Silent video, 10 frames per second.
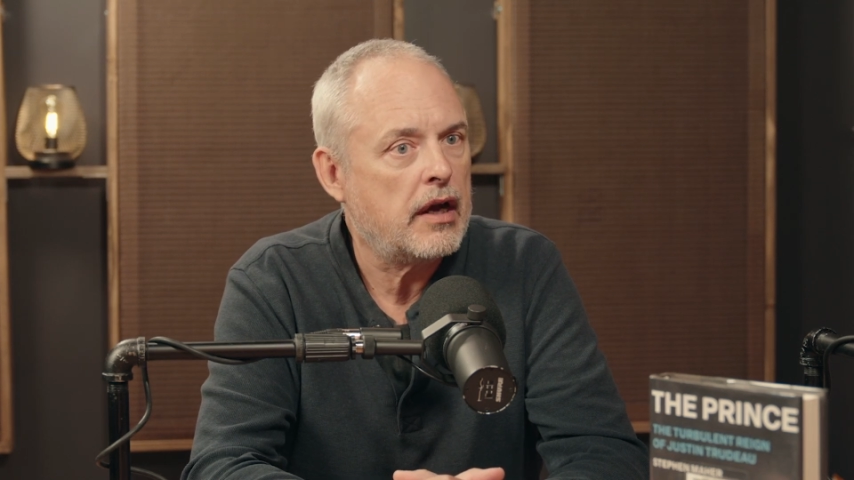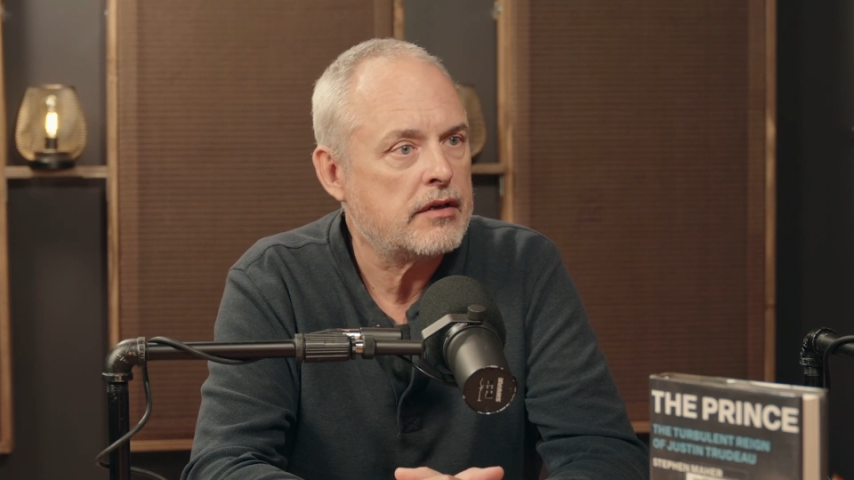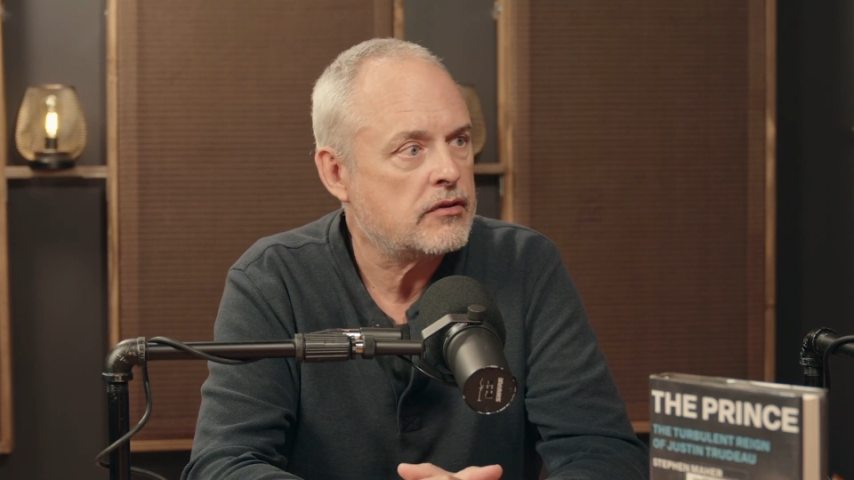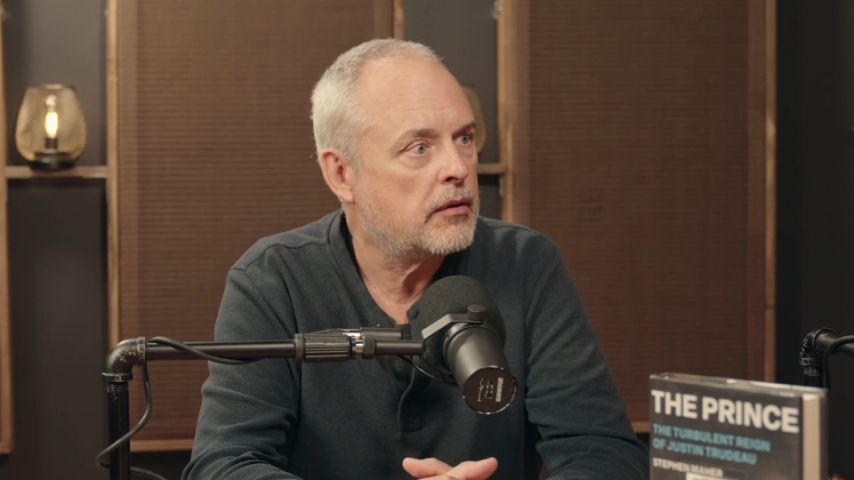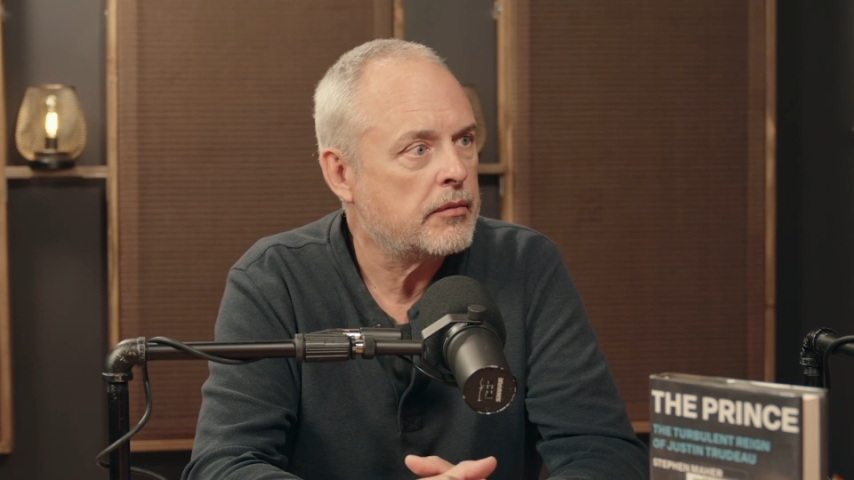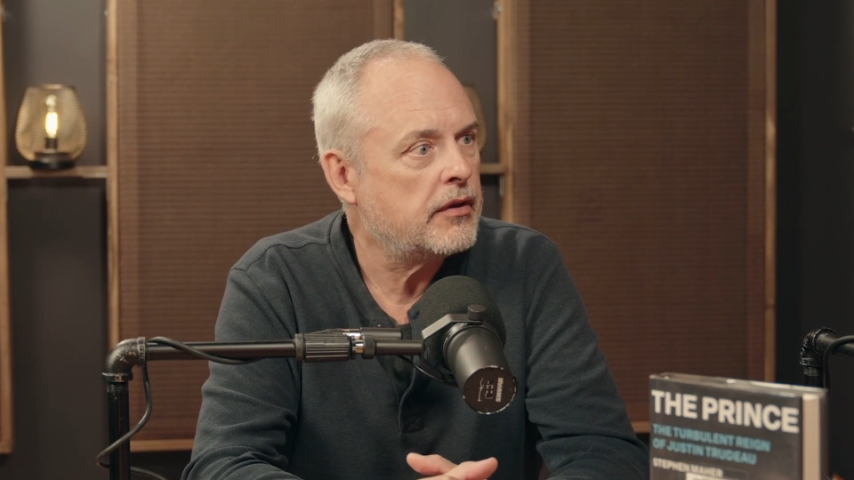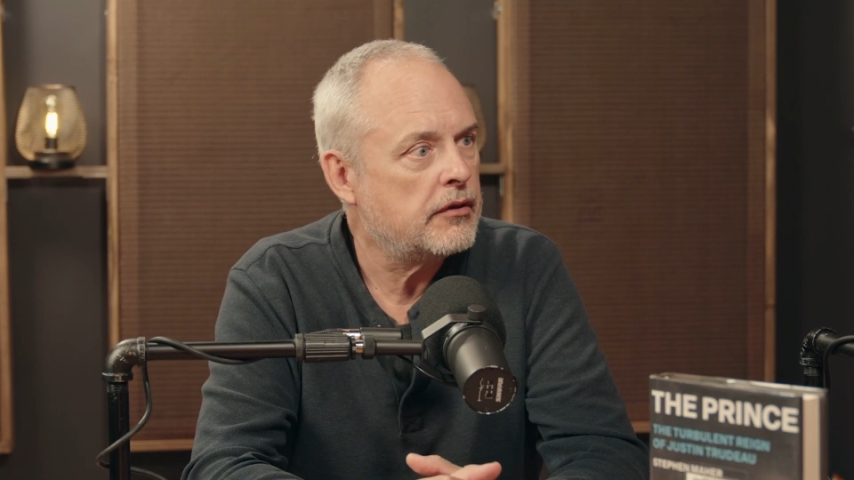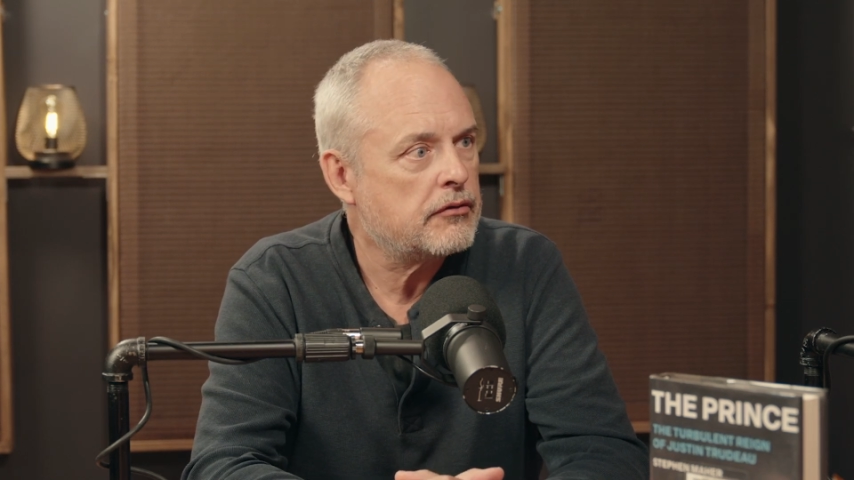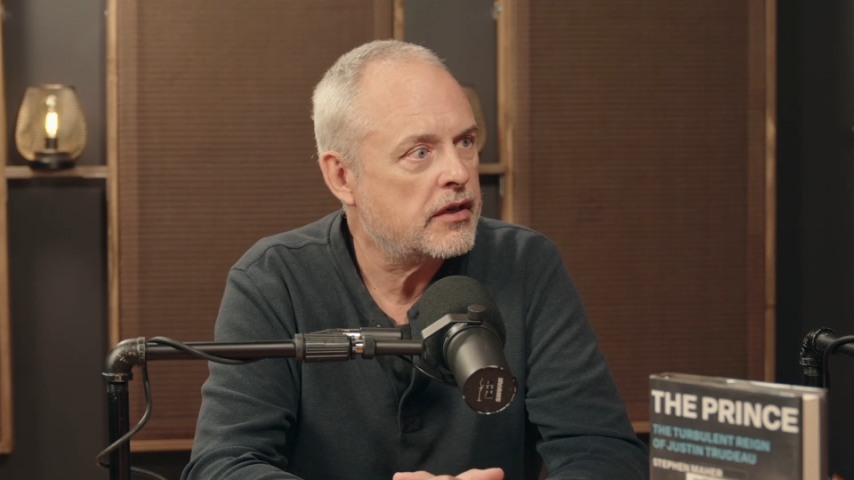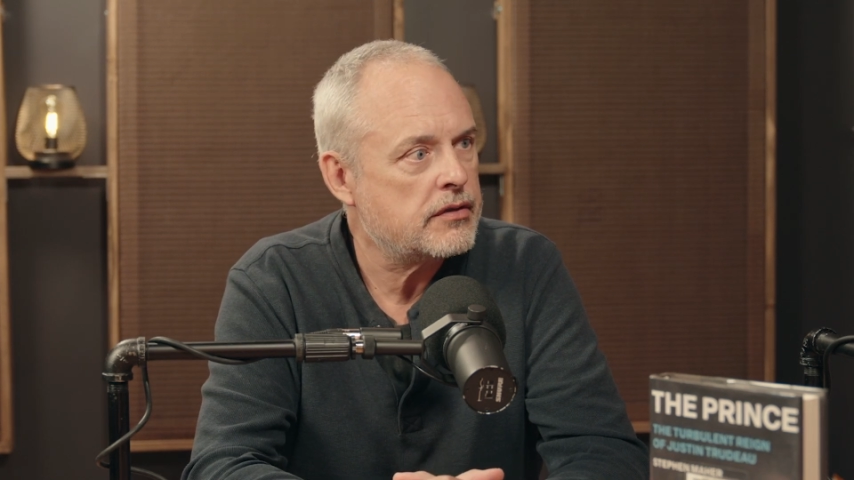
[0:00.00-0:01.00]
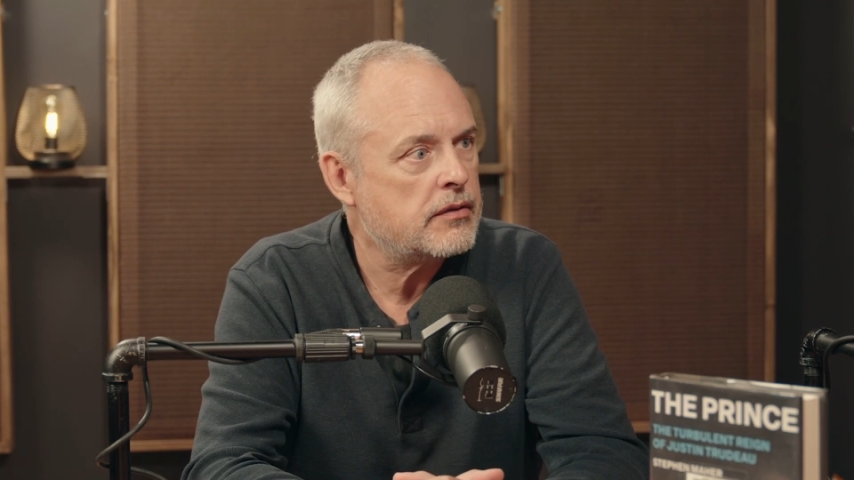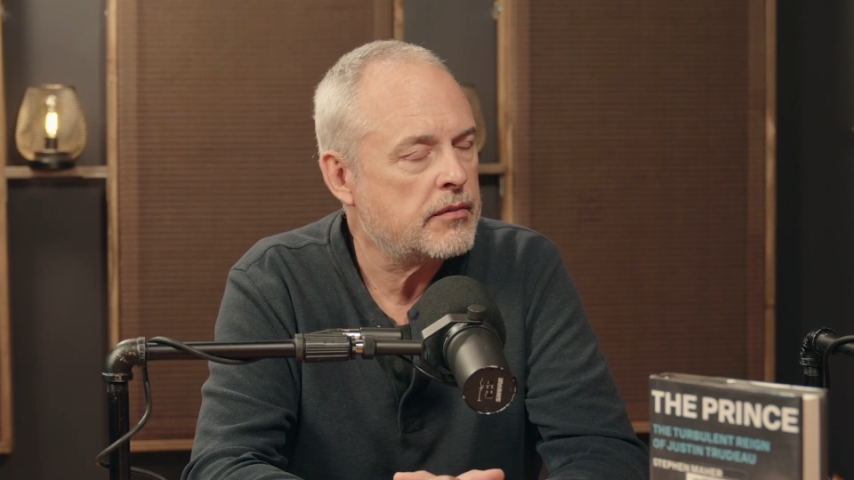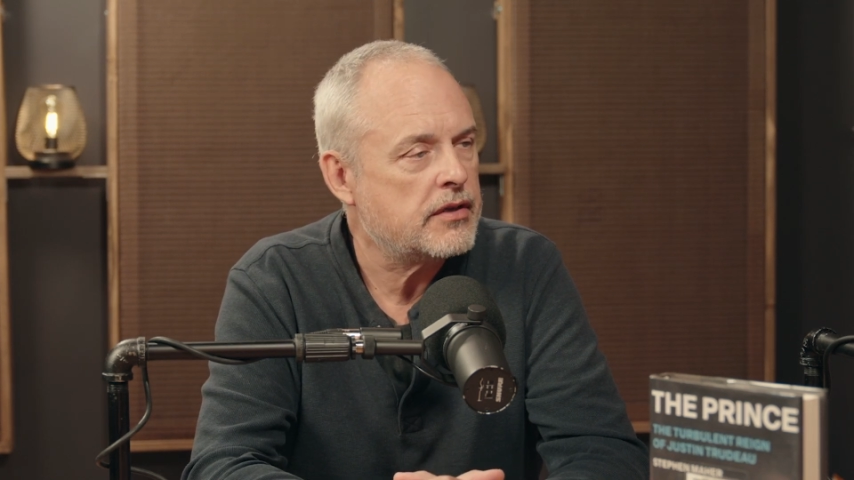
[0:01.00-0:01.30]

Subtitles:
has not really addressed them.